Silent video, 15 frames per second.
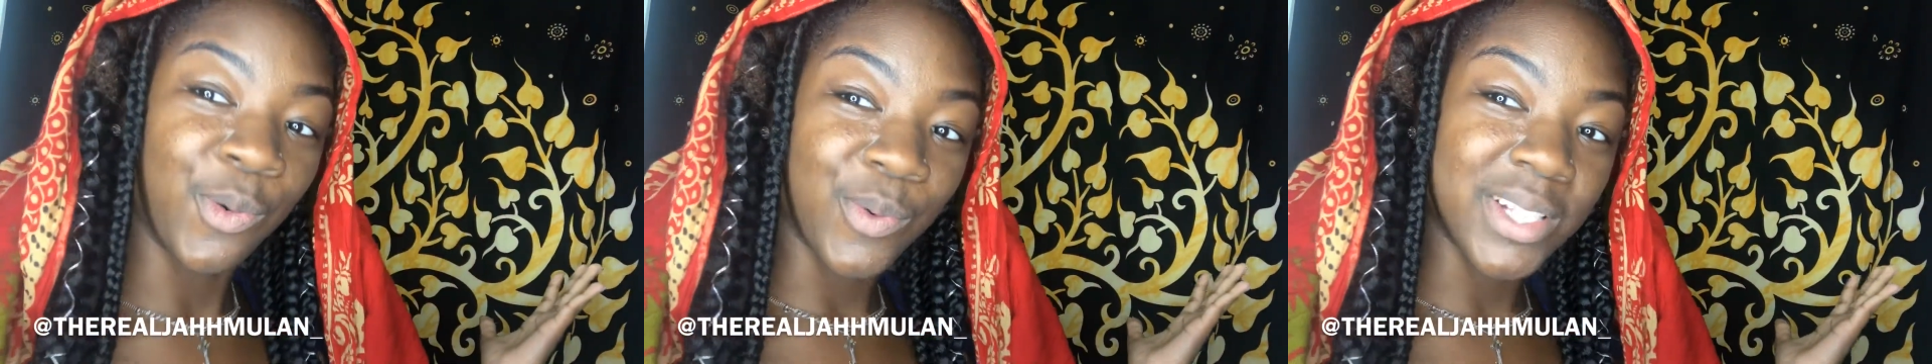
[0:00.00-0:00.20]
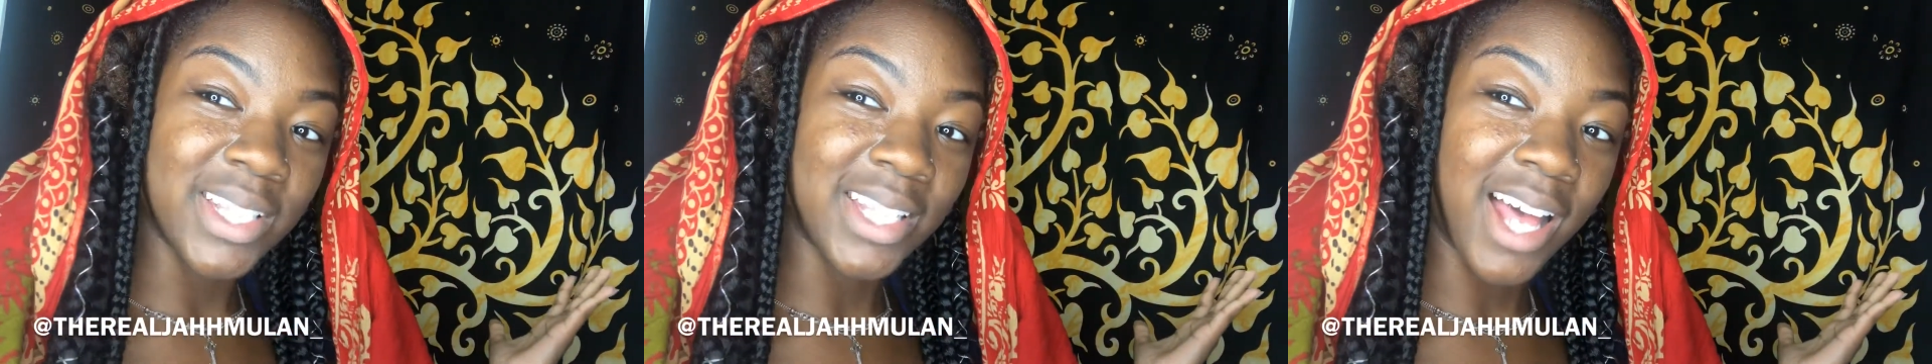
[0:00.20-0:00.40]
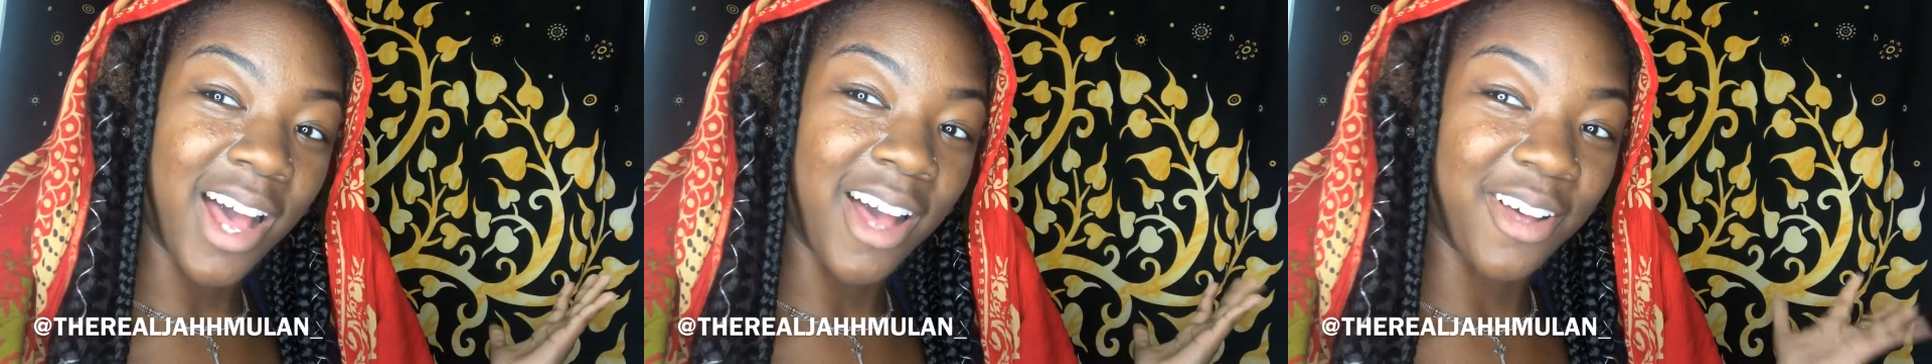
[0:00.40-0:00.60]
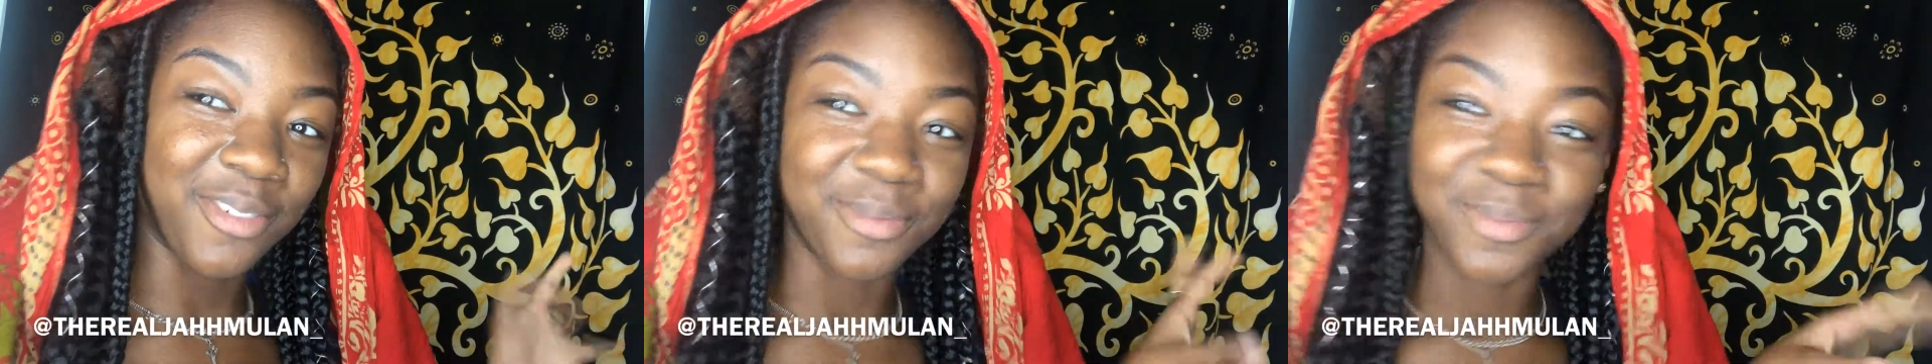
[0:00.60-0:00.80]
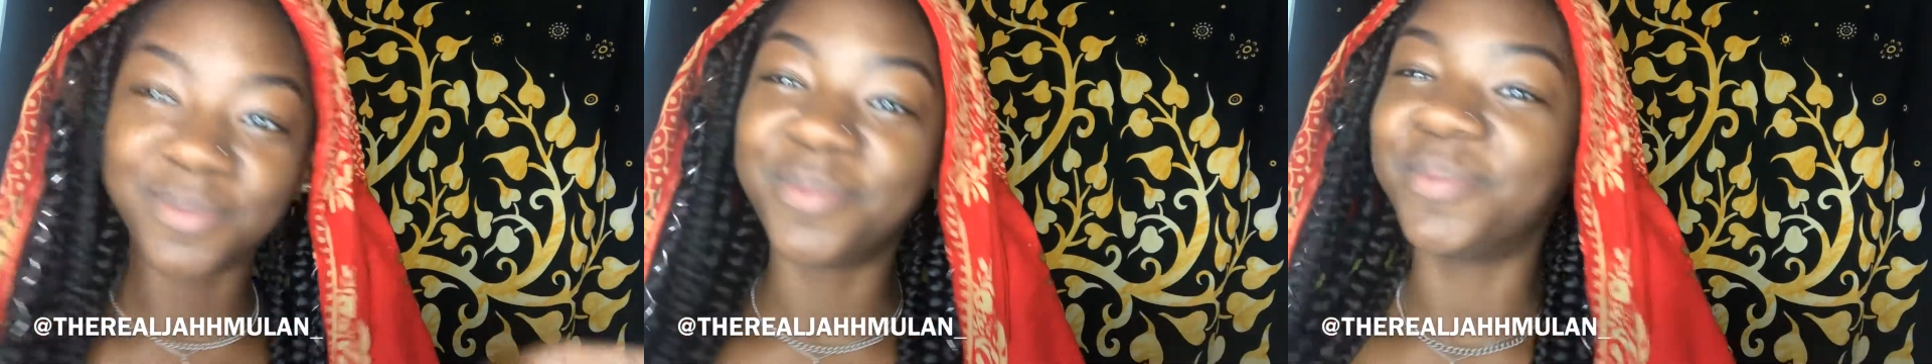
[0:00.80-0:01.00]
What's up?
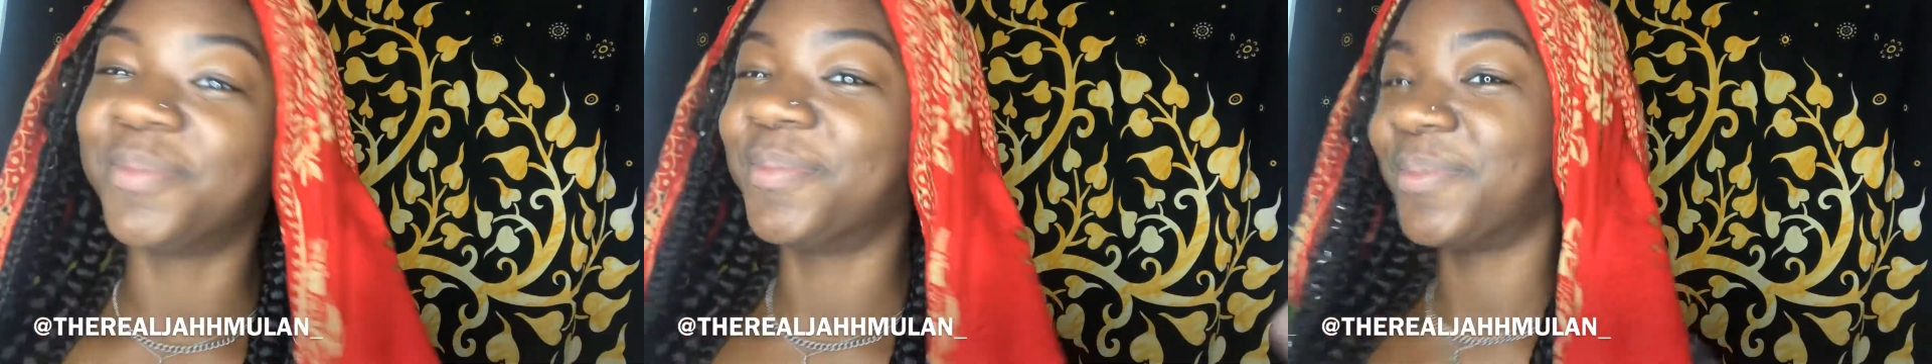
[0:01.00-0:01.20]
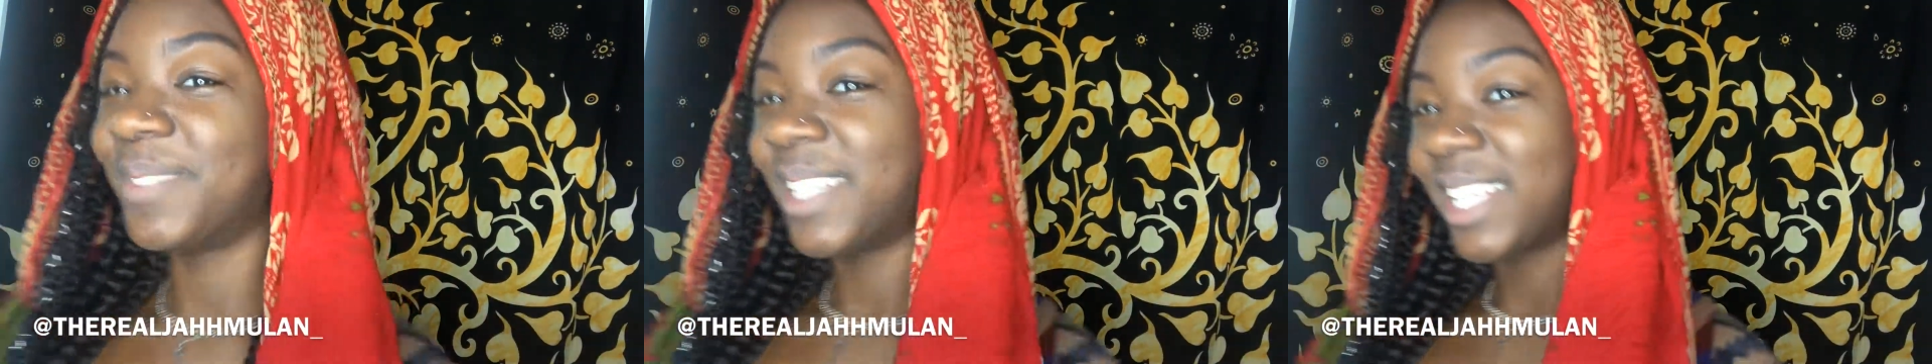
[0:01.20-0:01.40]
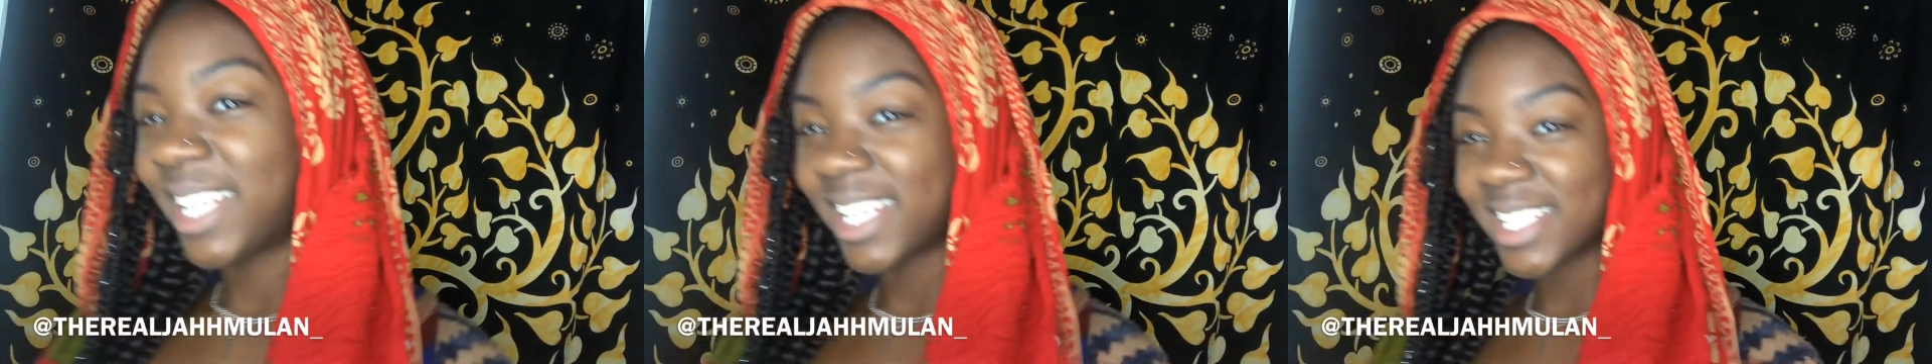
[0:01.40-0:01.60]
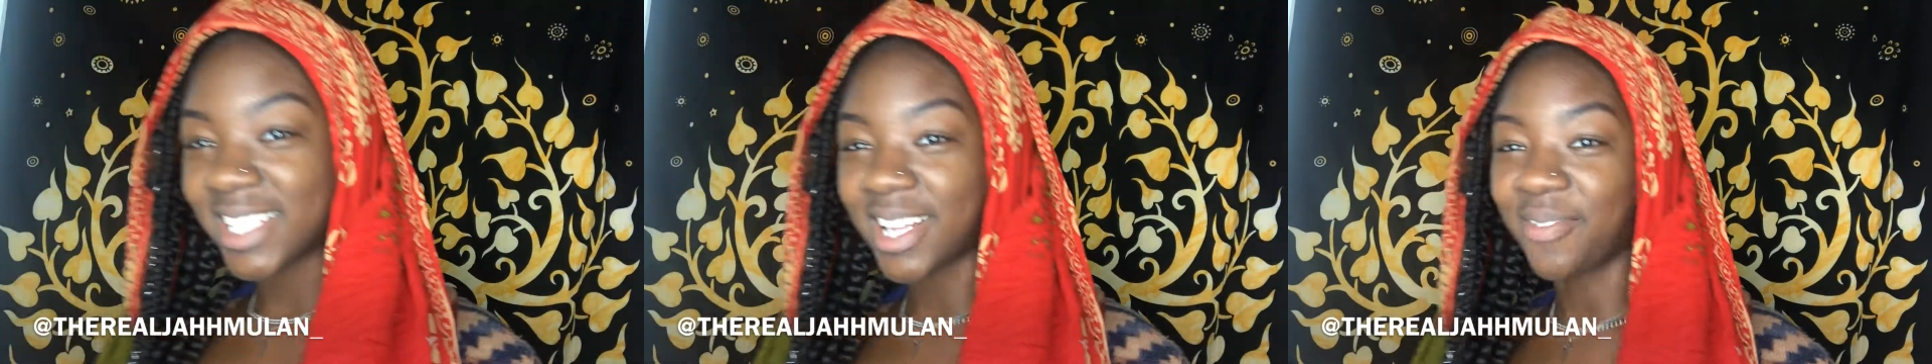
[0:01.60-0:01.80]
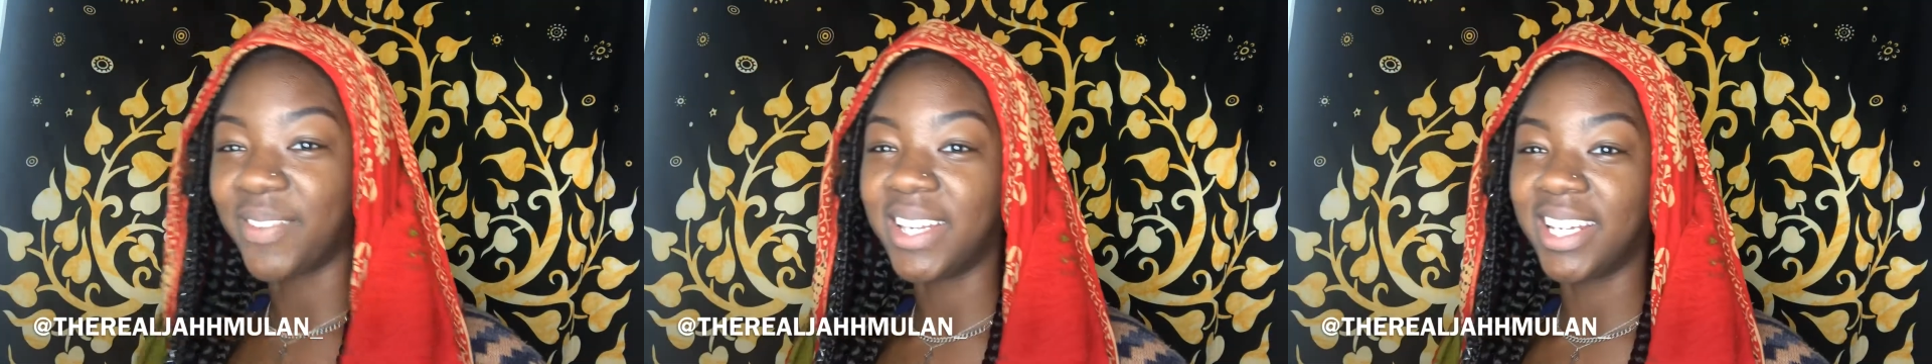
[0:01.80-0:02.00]
Can't
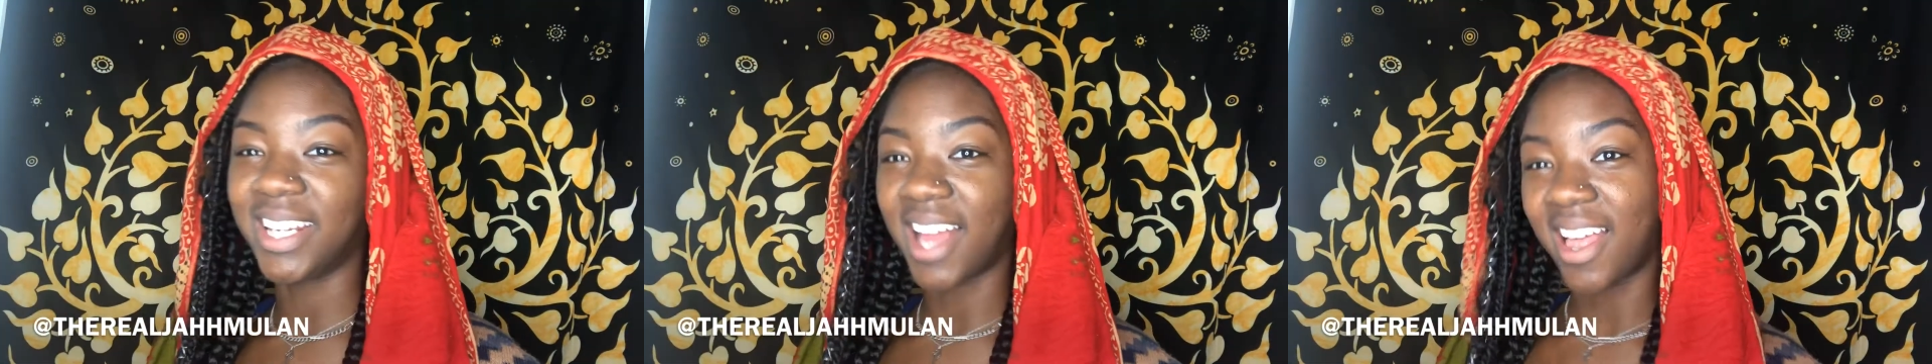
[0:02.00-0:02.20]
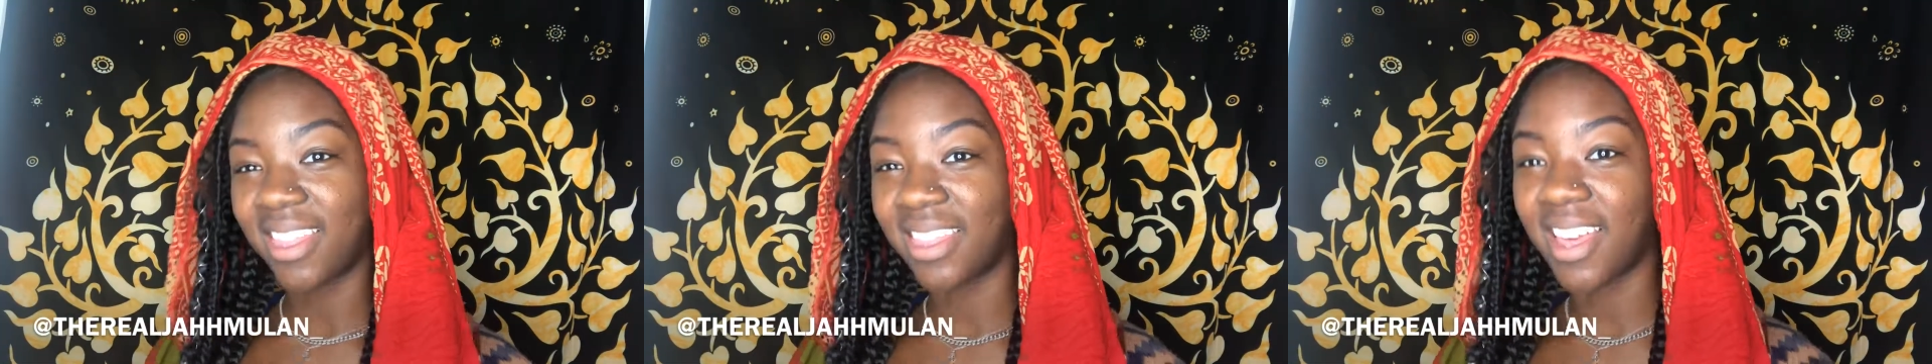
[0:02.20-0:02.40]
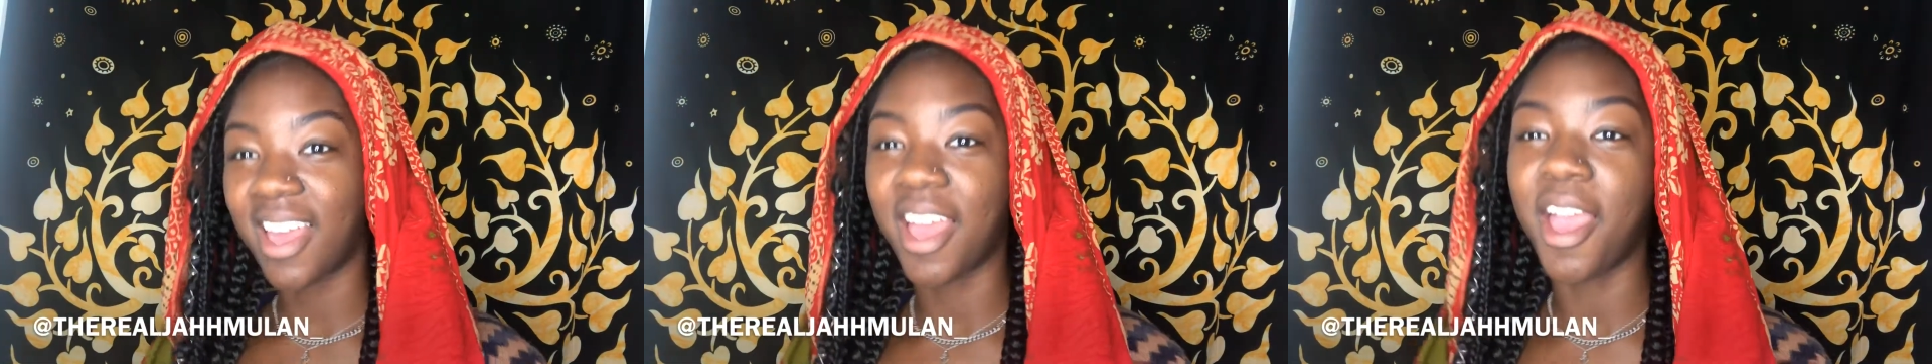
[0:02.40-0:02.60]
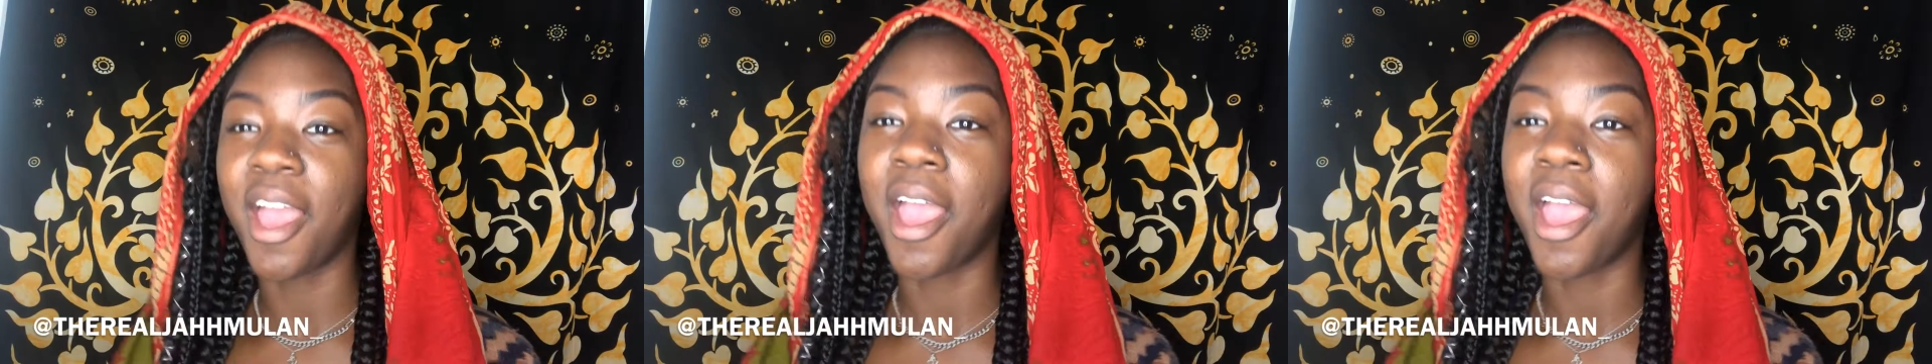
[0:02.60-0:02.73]
tell me nothing.